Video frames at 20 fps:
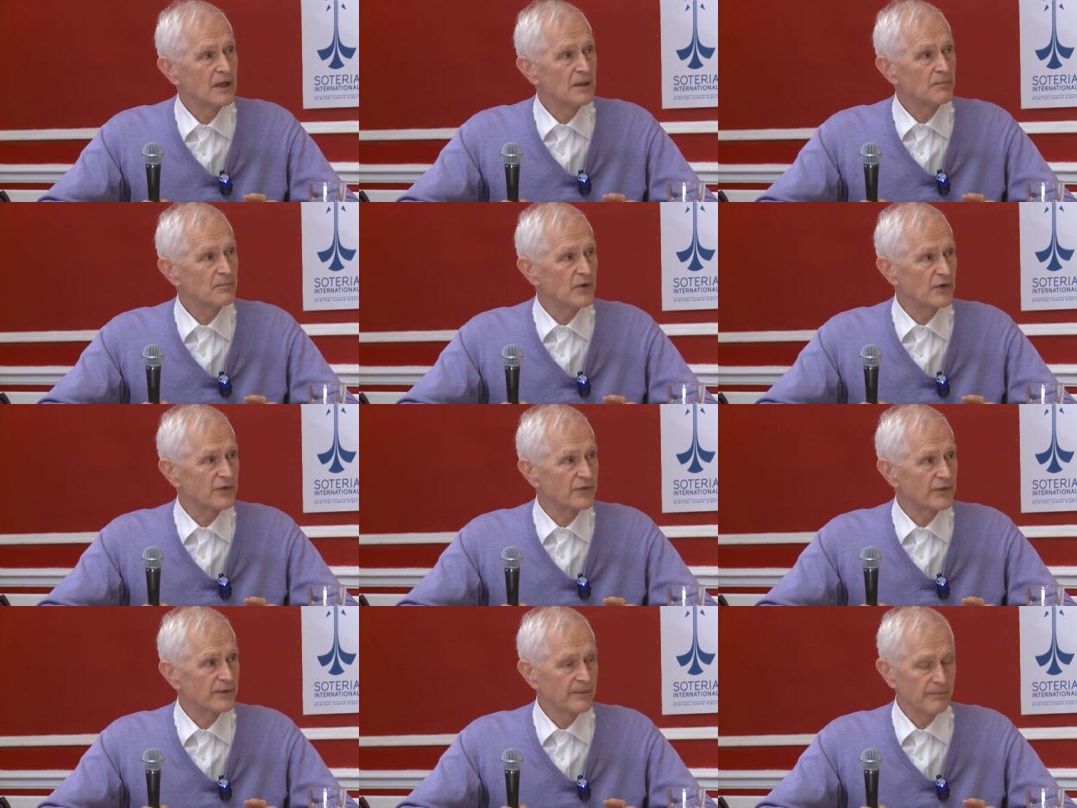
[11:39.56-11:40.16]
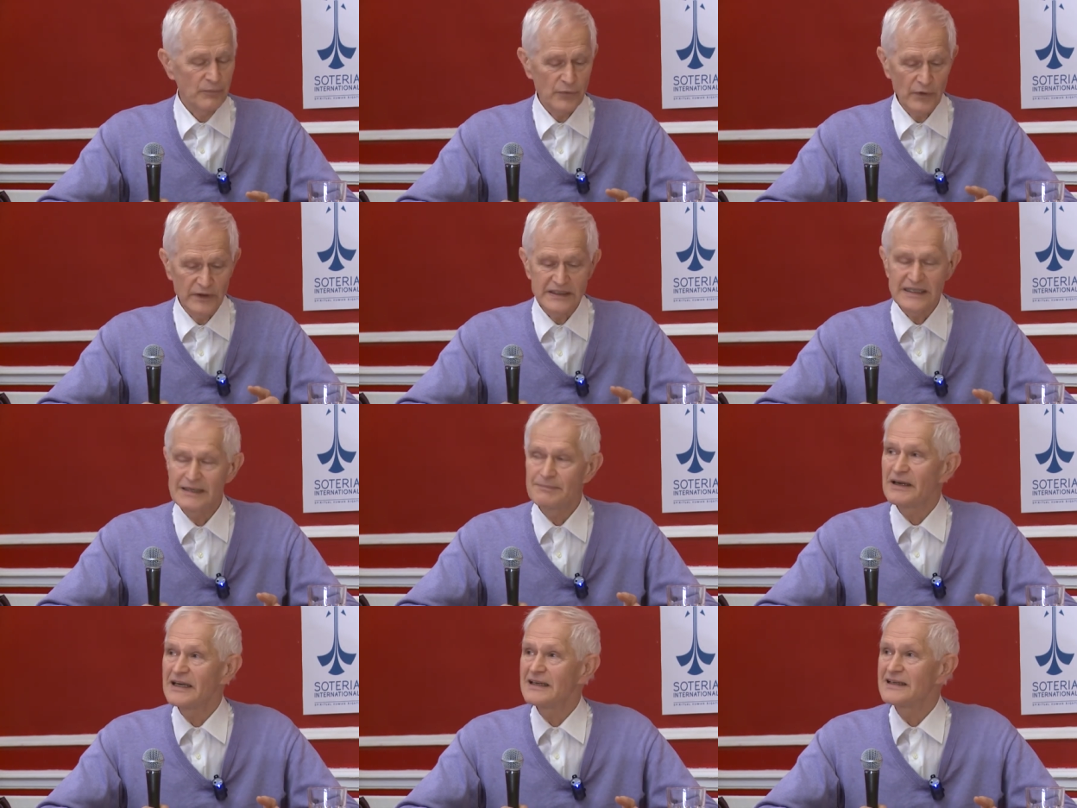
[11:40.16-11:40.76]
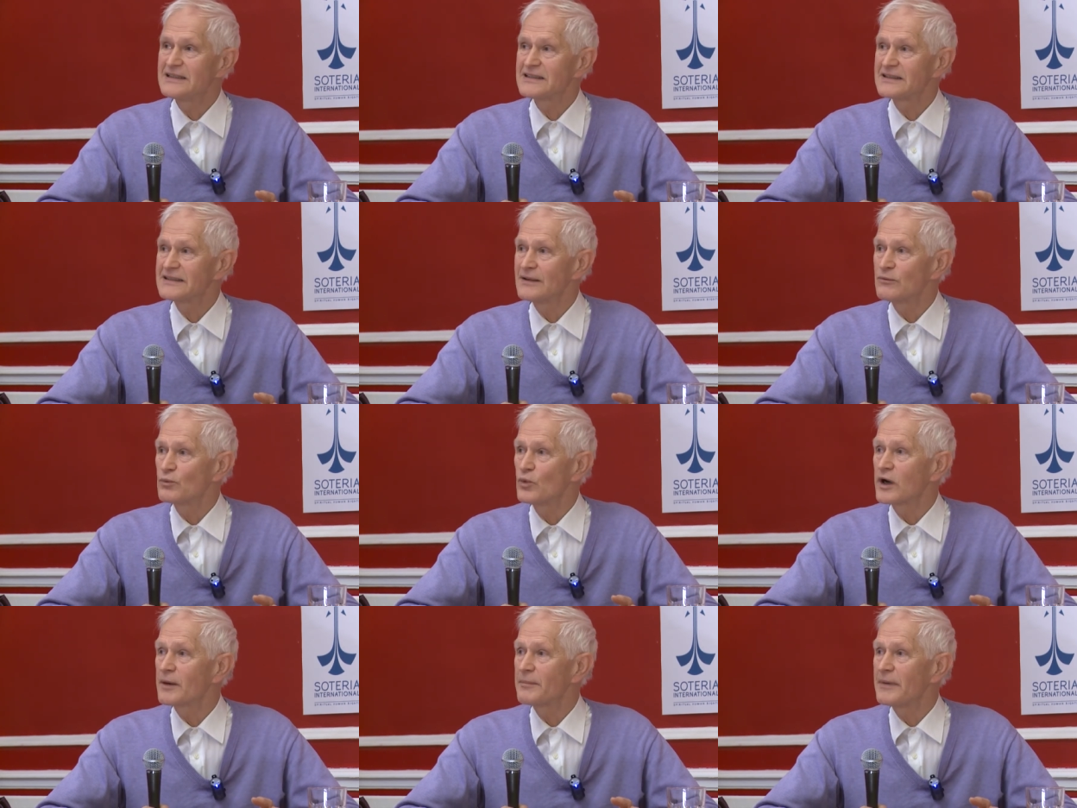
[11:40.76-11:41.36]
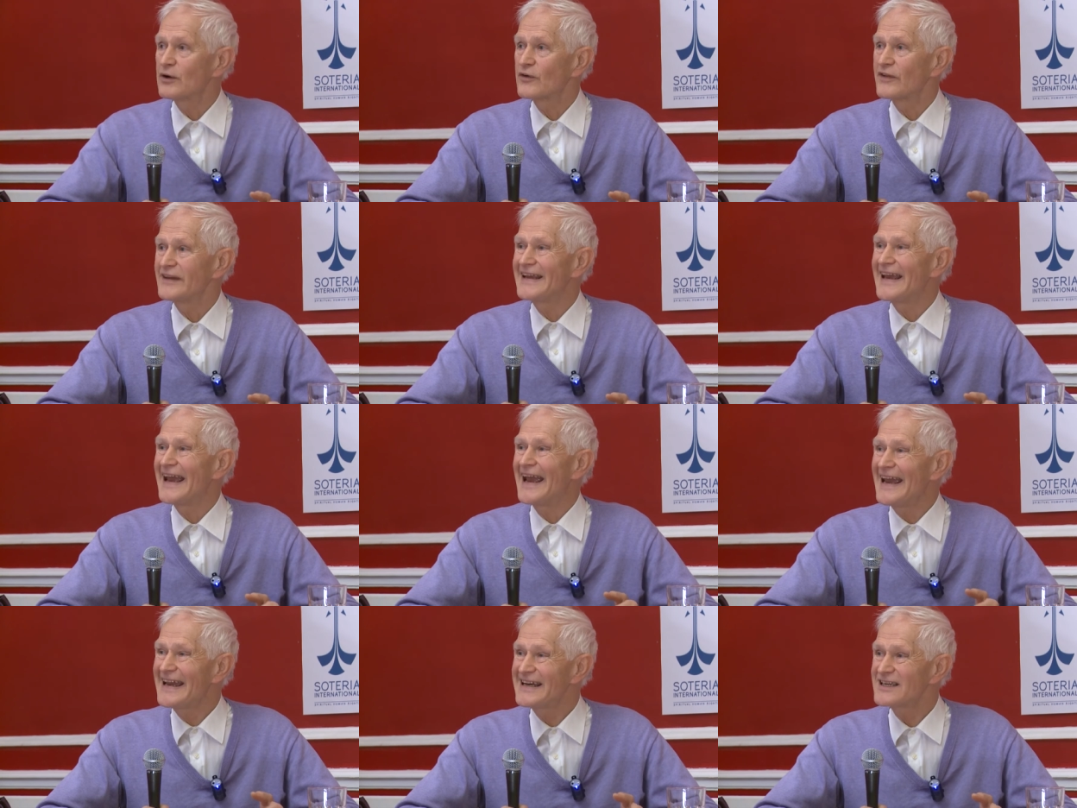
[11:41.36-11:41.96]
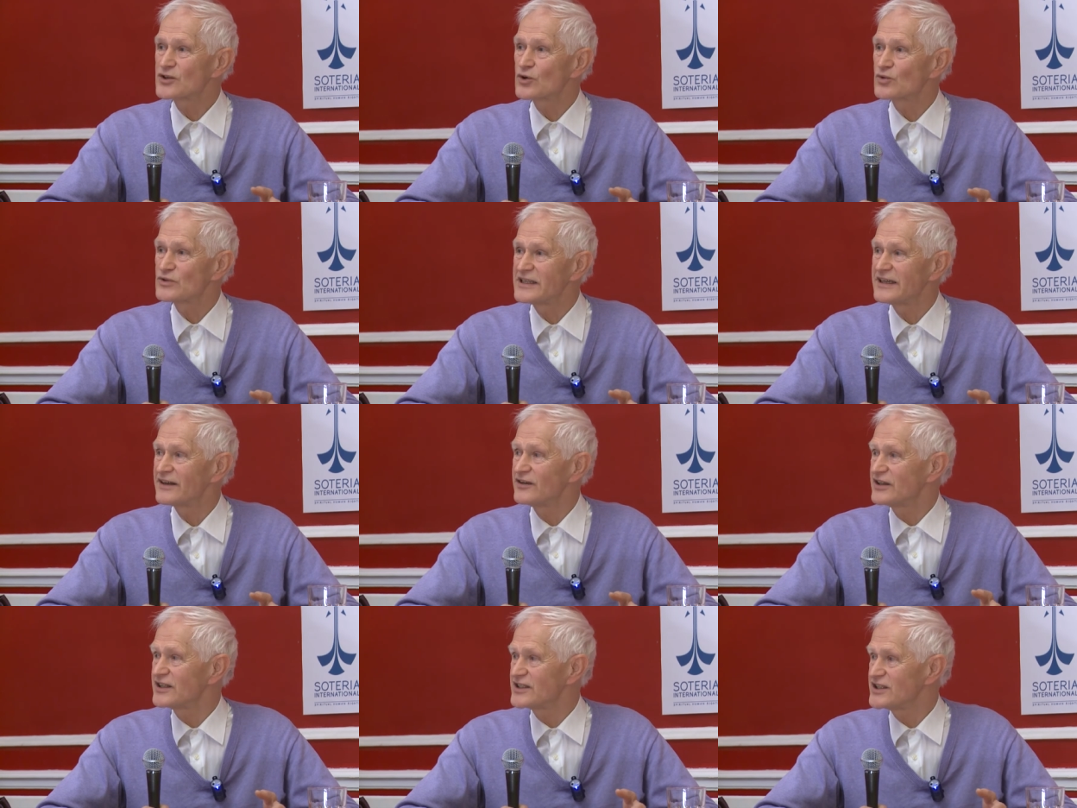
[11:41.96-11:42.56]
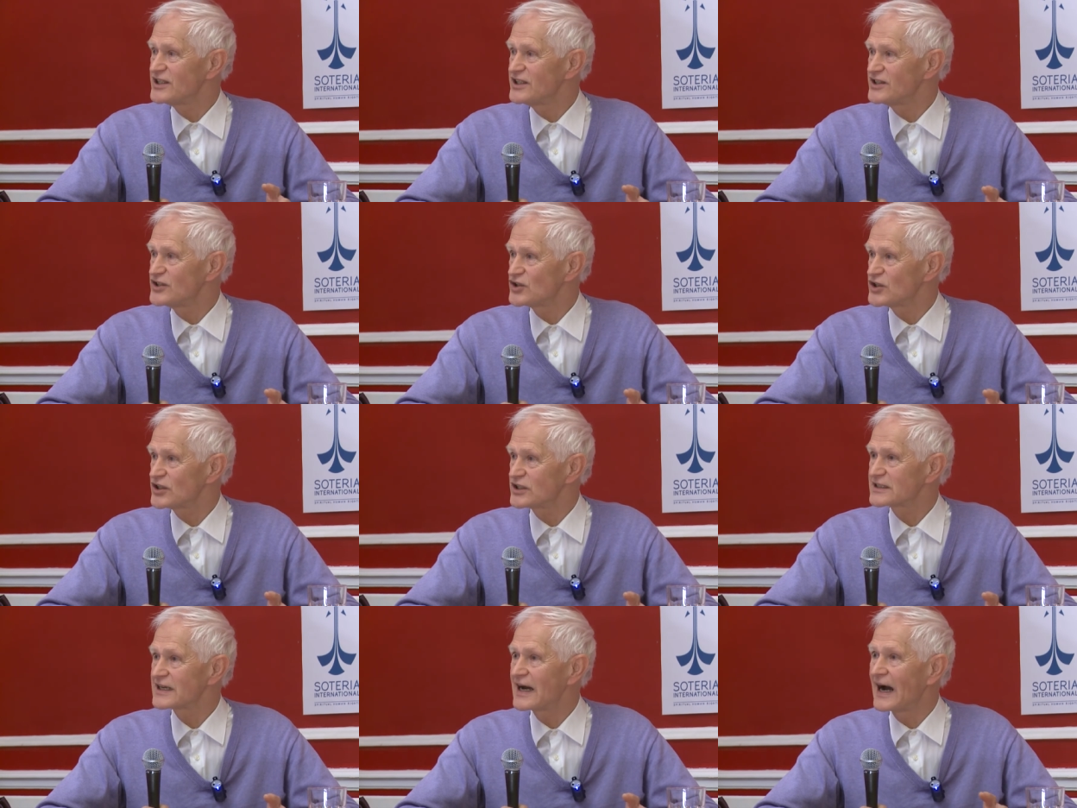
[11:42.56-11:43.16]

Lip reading: But the debate is then, what about the exoteric teachings?